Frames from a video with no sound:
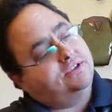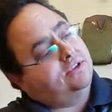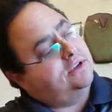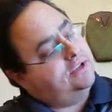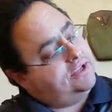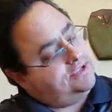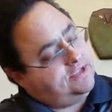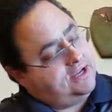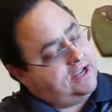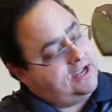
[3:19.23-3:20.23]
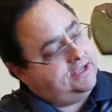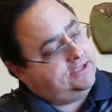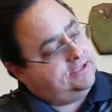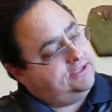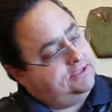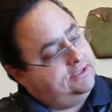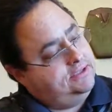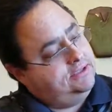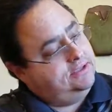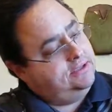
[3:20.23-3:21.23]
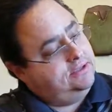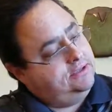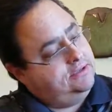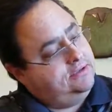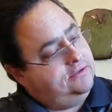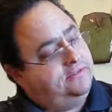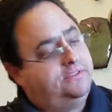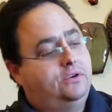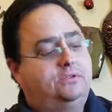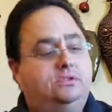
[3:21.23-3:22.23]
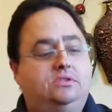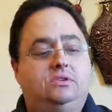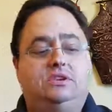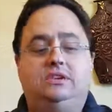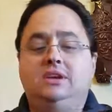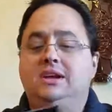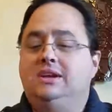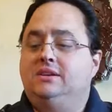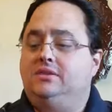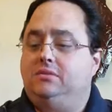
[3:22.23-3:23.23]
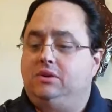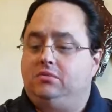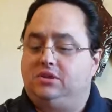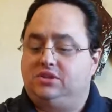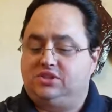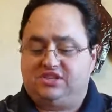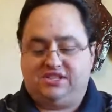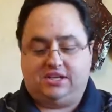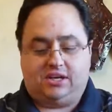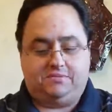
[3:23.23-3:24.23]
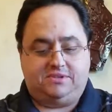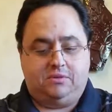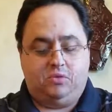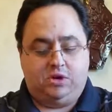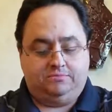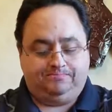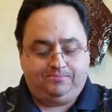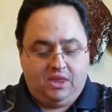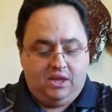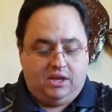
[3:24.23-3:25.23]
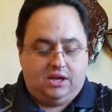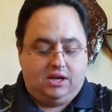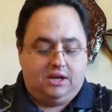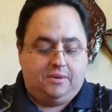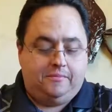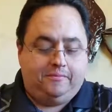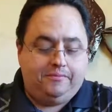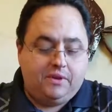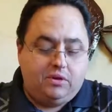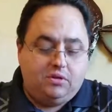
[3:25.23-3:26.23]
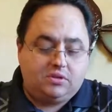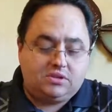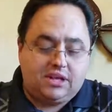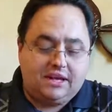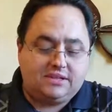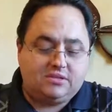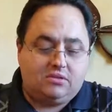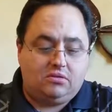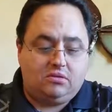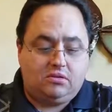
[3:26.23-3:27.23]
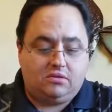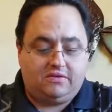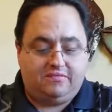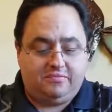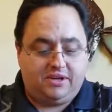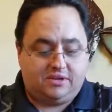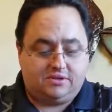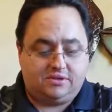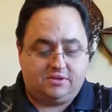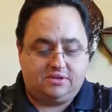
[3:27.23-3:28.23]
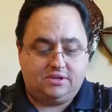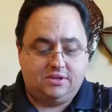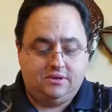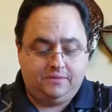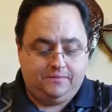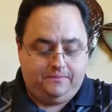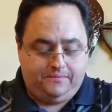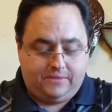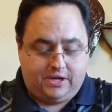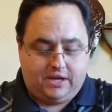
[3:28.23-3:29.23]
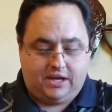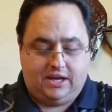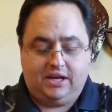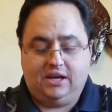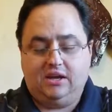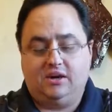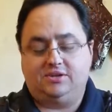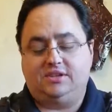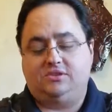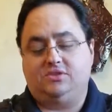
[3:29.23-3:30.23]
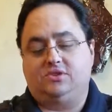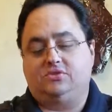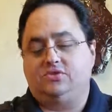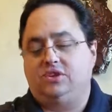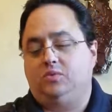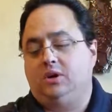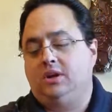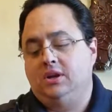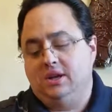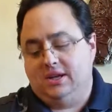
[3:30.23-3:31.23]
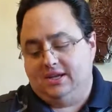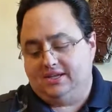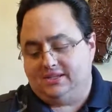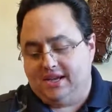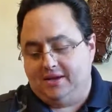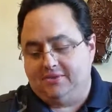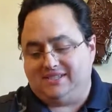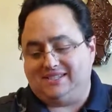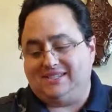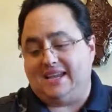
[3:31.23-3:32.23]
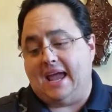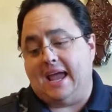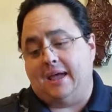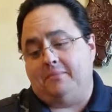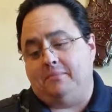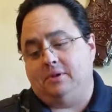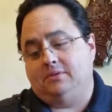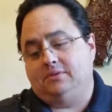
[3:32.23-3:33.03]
a nice photo to be able to just stick up somewhere. Looks like it's got a lot of pictures. Here's the Trick or Treat one. His name is Sam.